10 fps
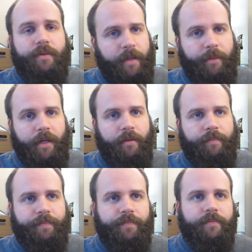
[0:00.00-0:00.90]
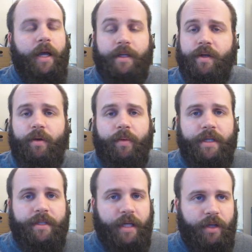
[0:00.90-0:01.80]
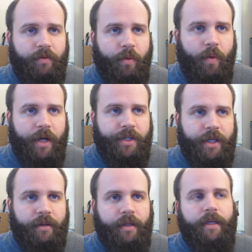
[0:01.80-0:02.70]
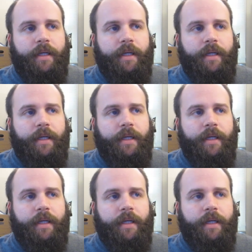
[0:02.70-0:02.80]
do let me know. As always, thank you for watching.